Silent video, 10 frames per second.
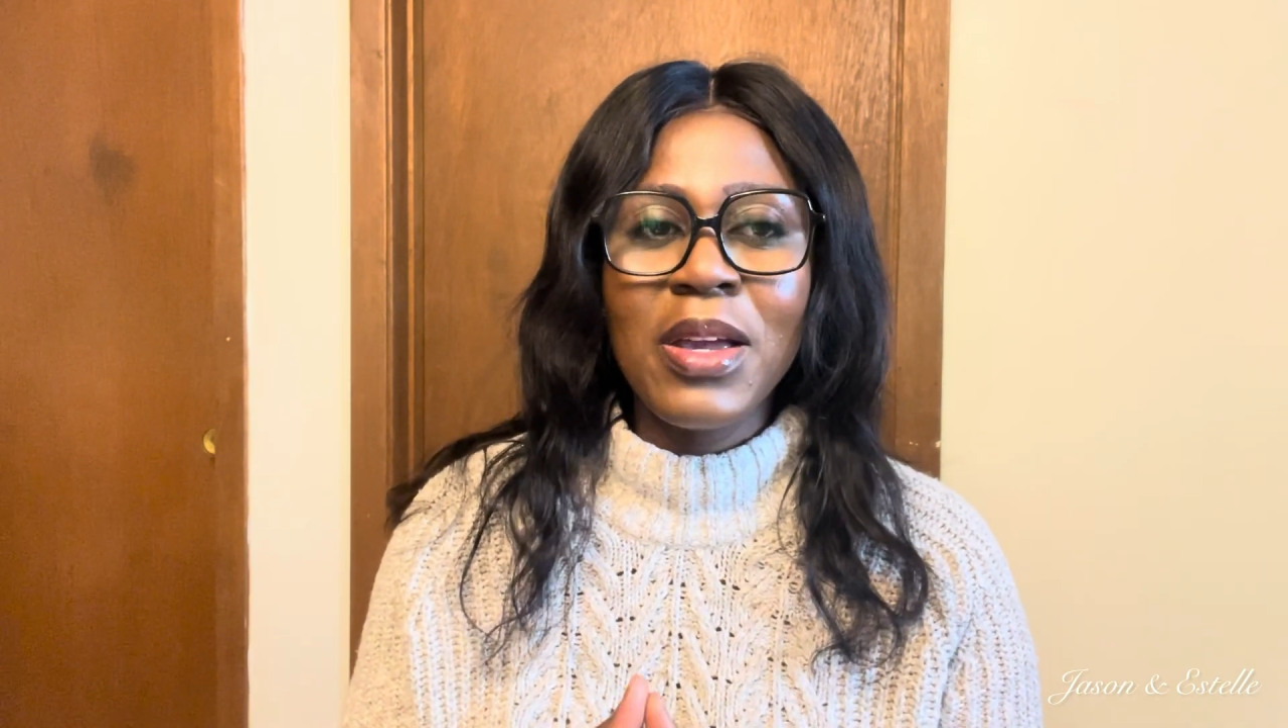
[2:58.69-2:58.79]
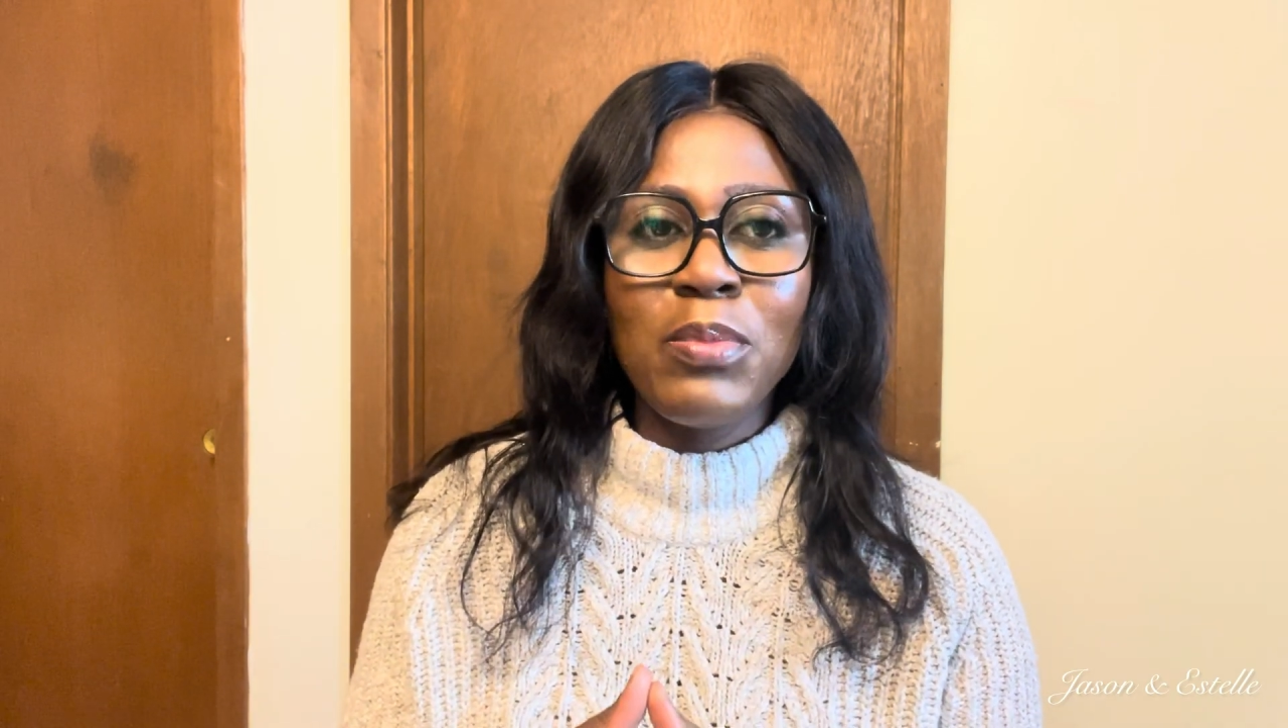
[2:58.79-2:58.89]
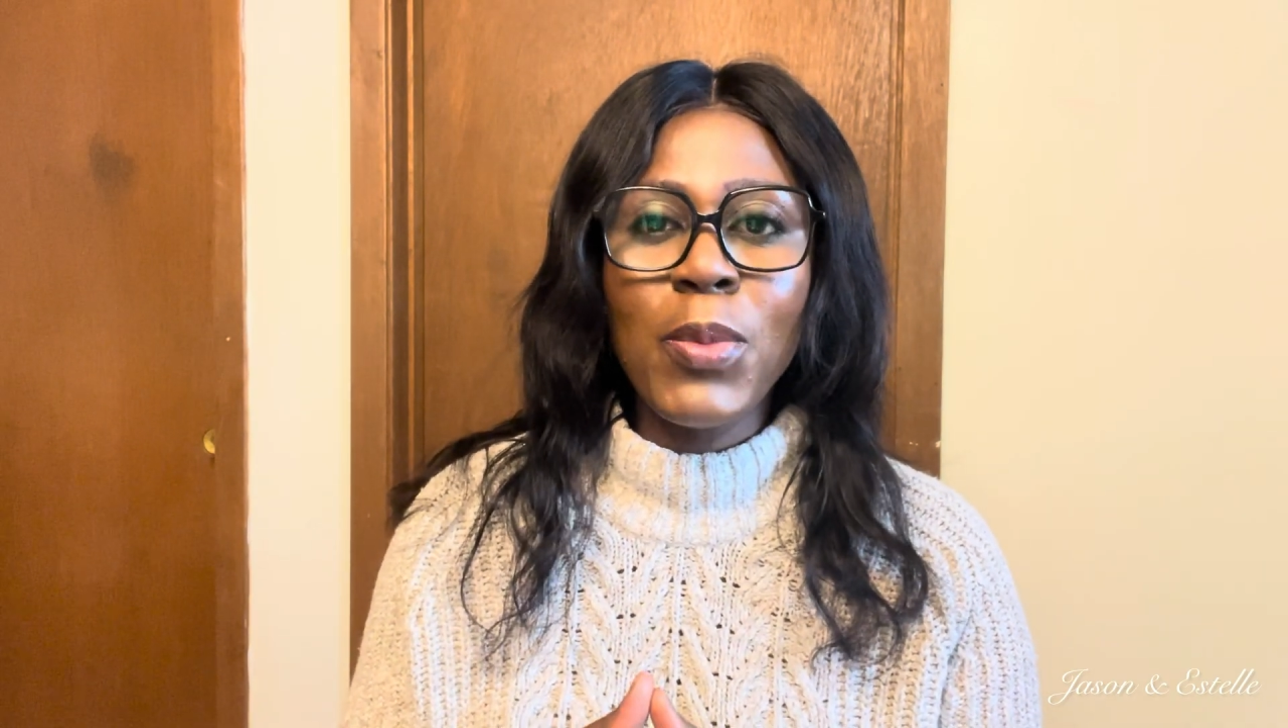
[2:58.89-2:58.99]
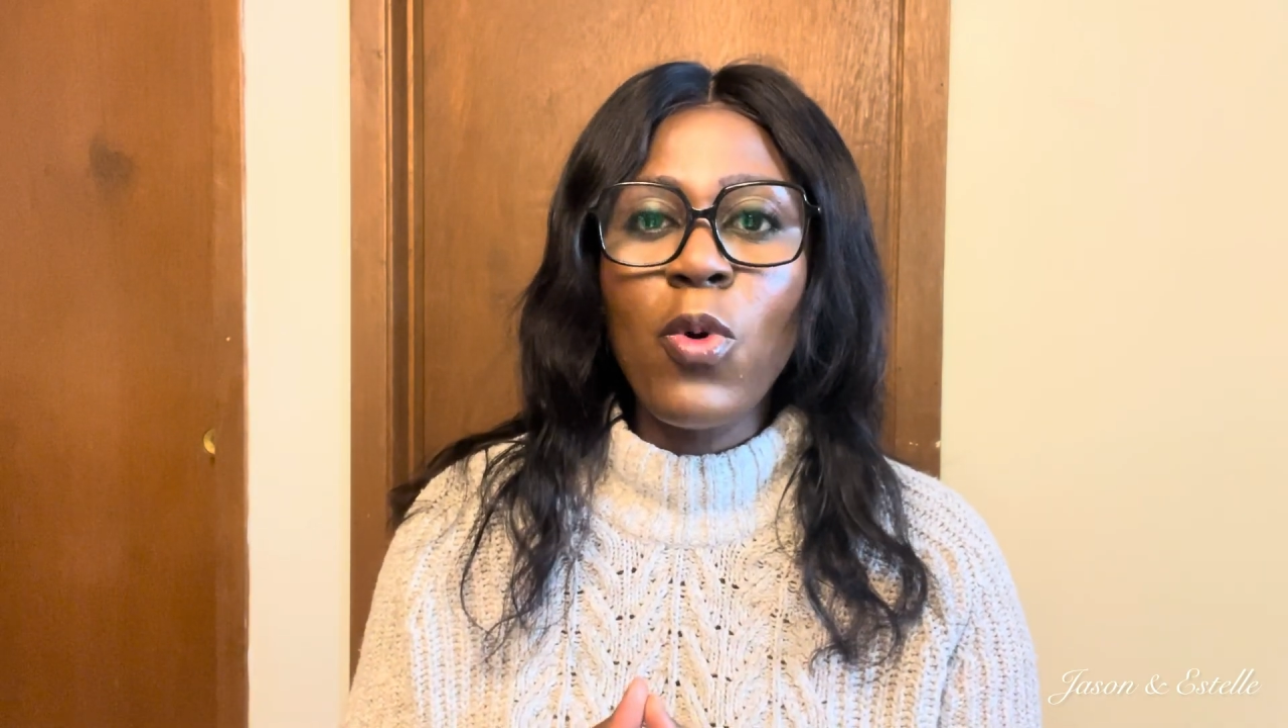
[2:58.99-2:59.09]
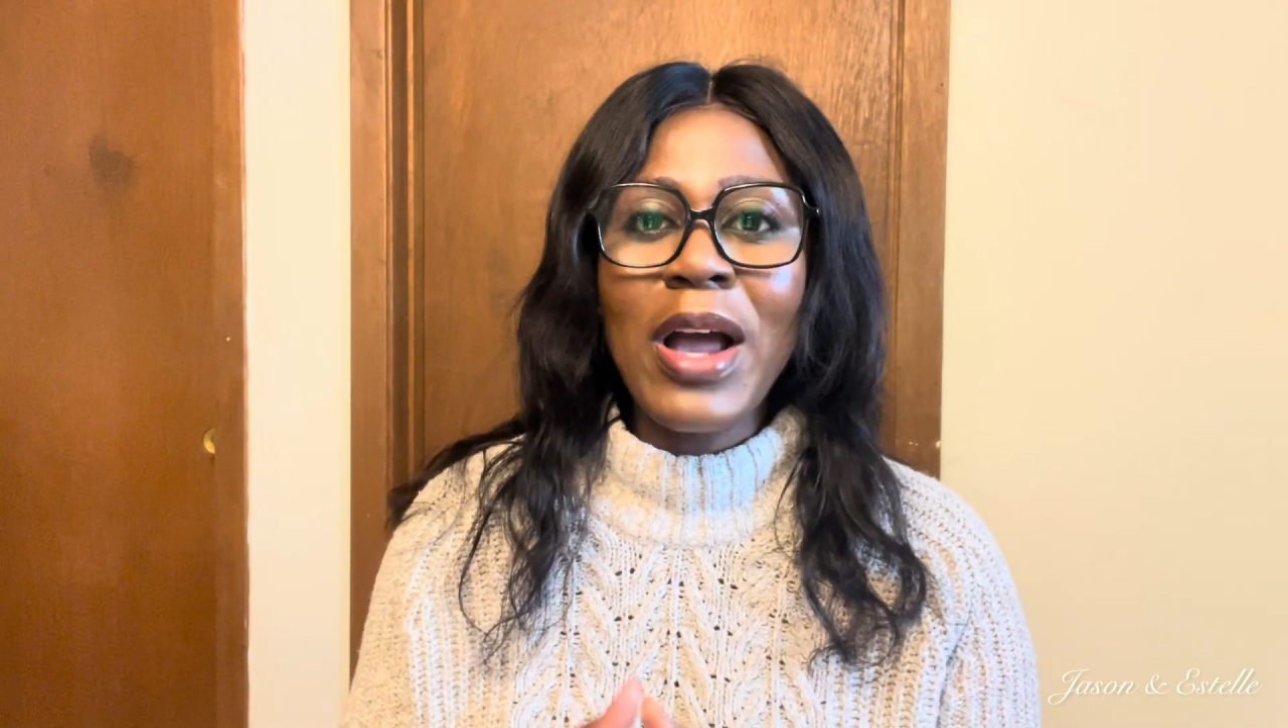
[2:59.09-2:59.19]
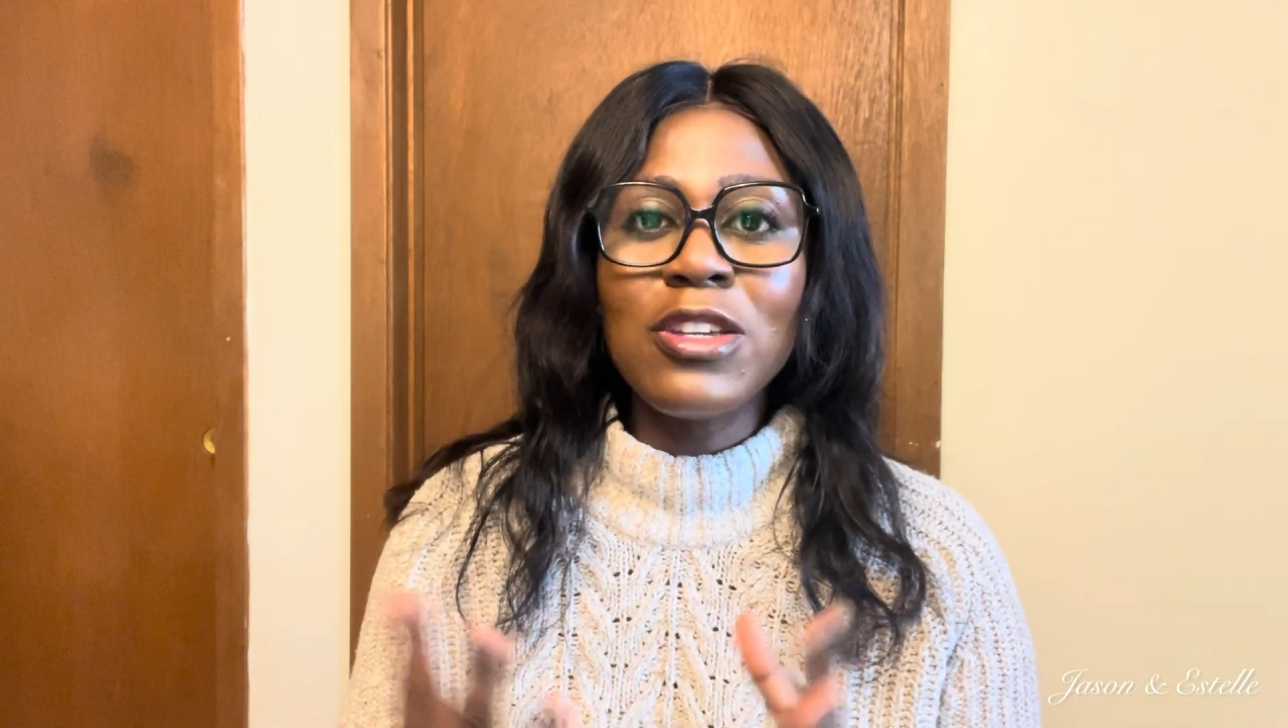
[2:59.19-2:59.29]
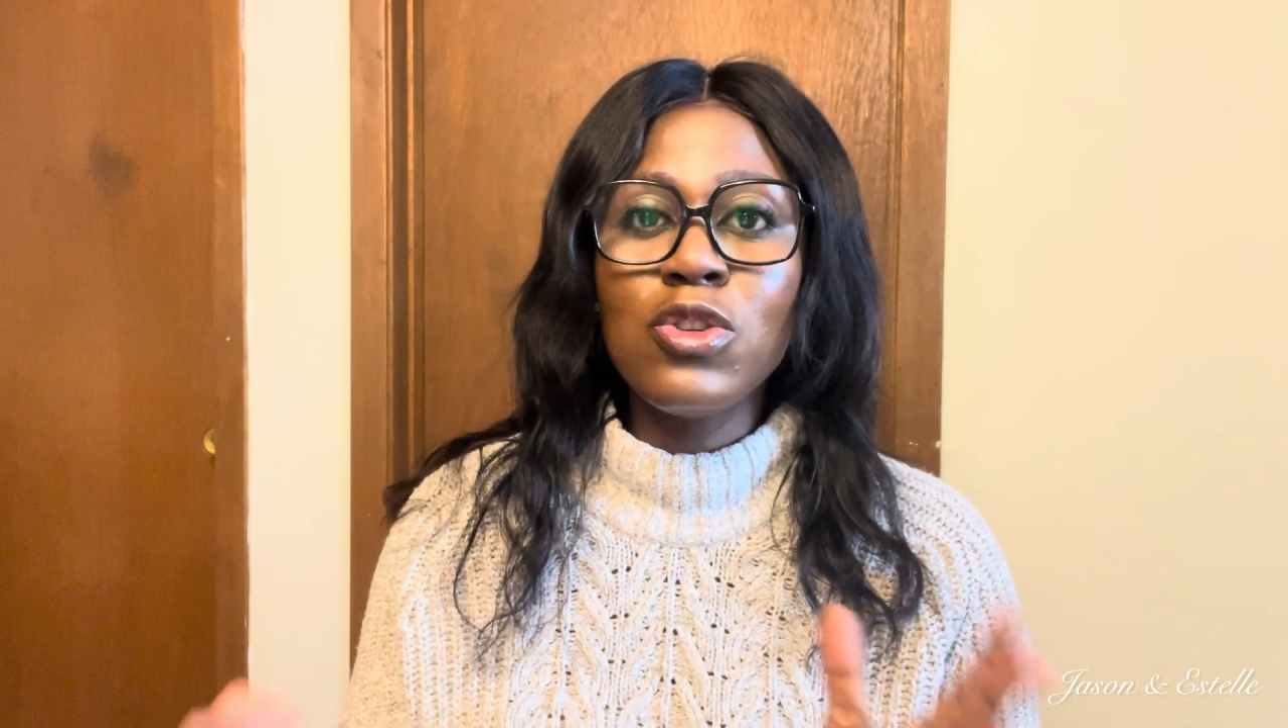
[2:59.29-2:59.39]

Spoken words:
people are